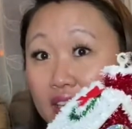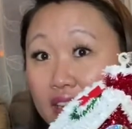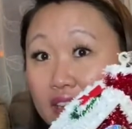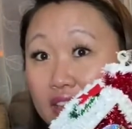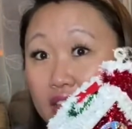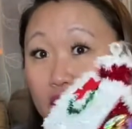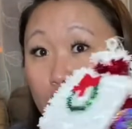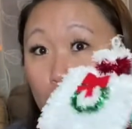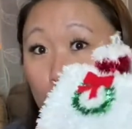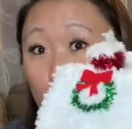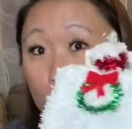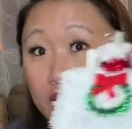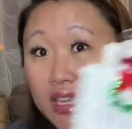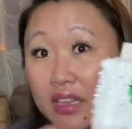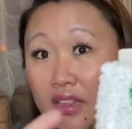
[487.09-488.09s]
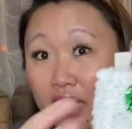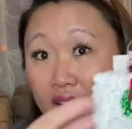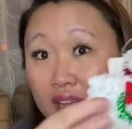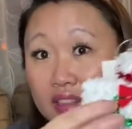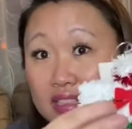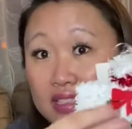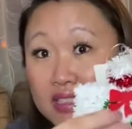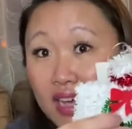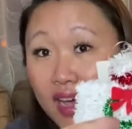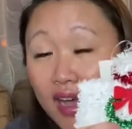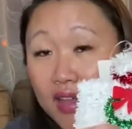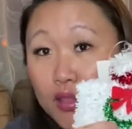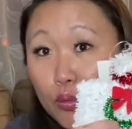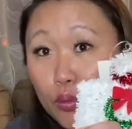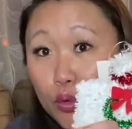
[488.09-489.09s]
The little wreath on the
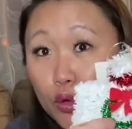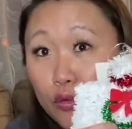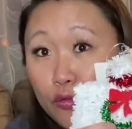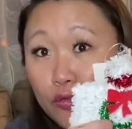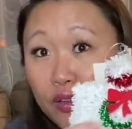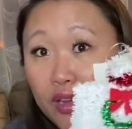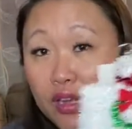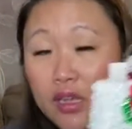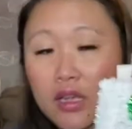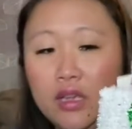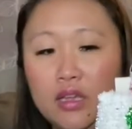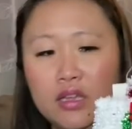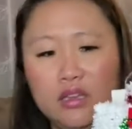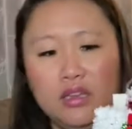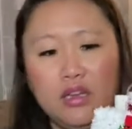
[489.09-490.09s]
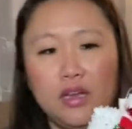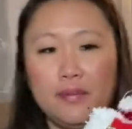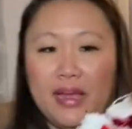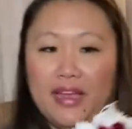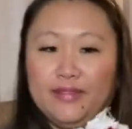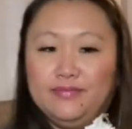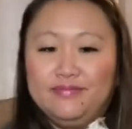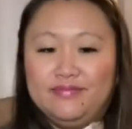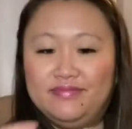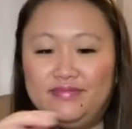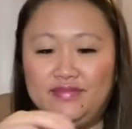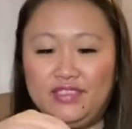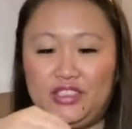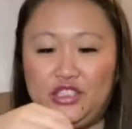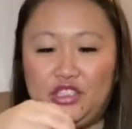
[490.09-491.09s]
on the roof. Come on.
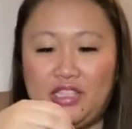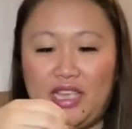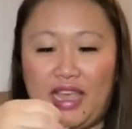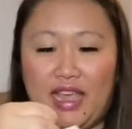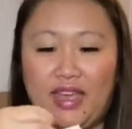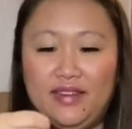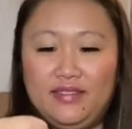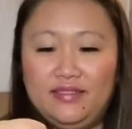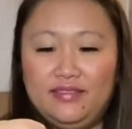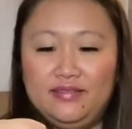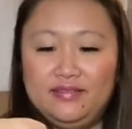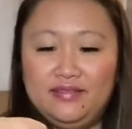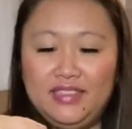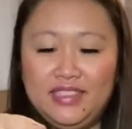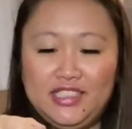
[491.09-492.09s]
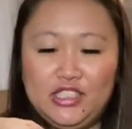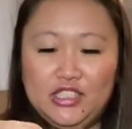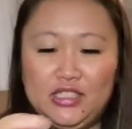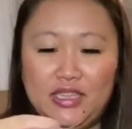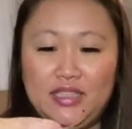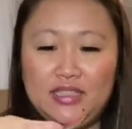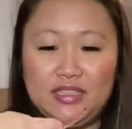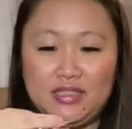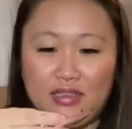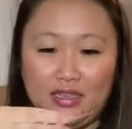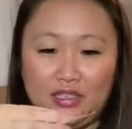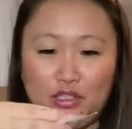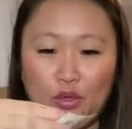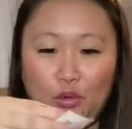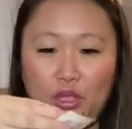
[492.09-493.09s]
You just can't. It's just it's
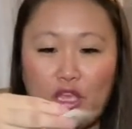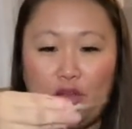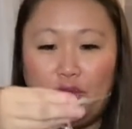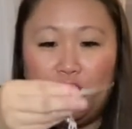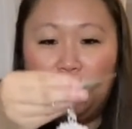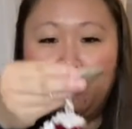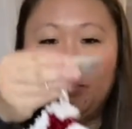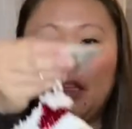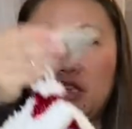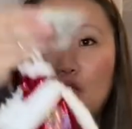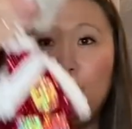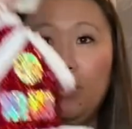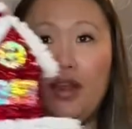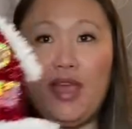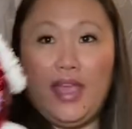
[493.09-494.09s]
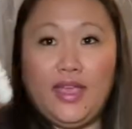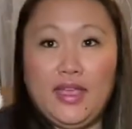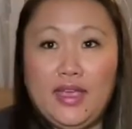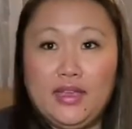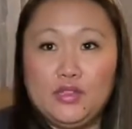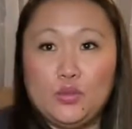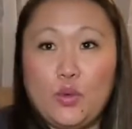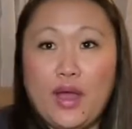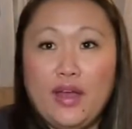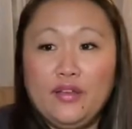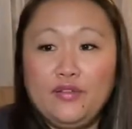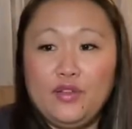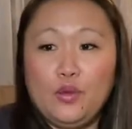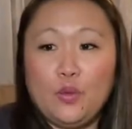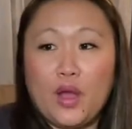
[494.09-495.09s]
it's so cute. It looks like you can hang it as well
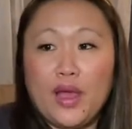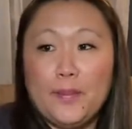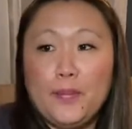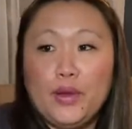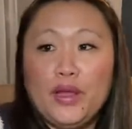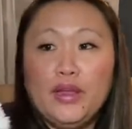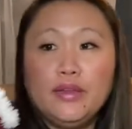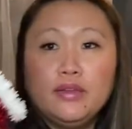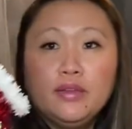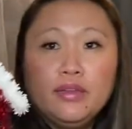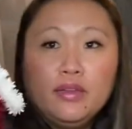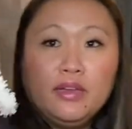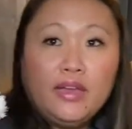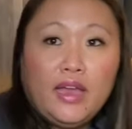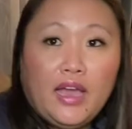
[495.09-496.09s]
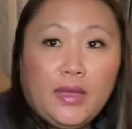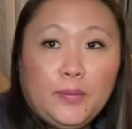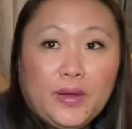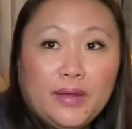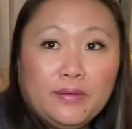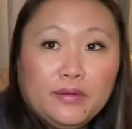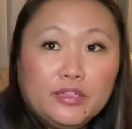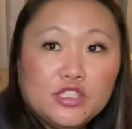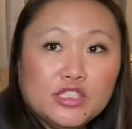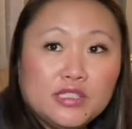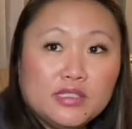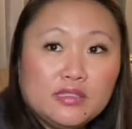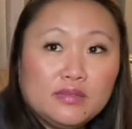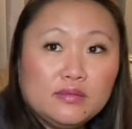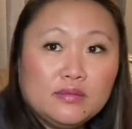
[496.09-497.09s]
if you want, but I probably
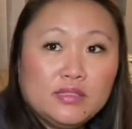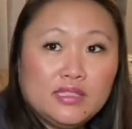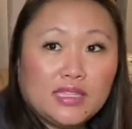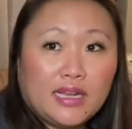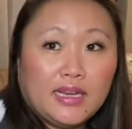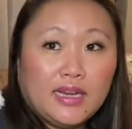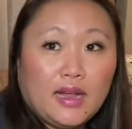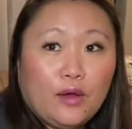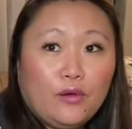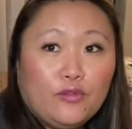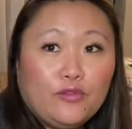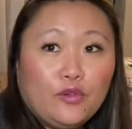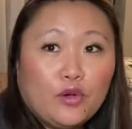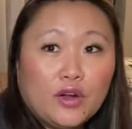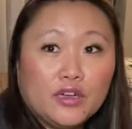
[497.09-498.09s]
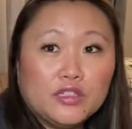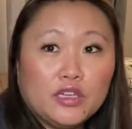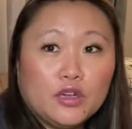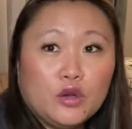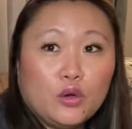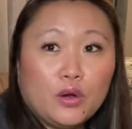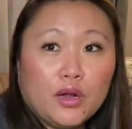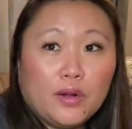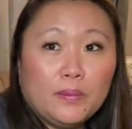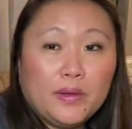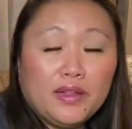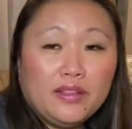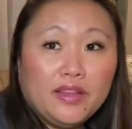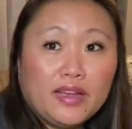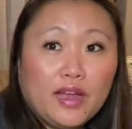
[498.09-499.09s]
just set it out for decor.
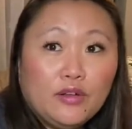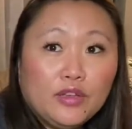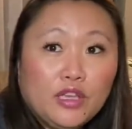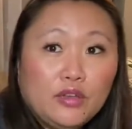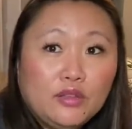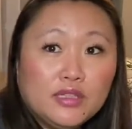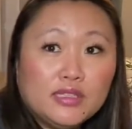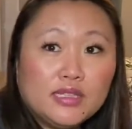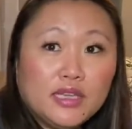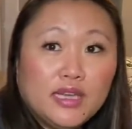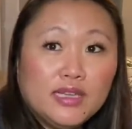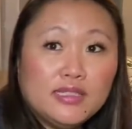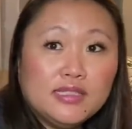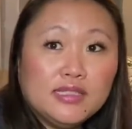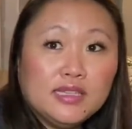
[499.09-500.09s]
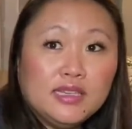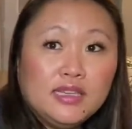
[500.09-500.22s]
But look how cute this is.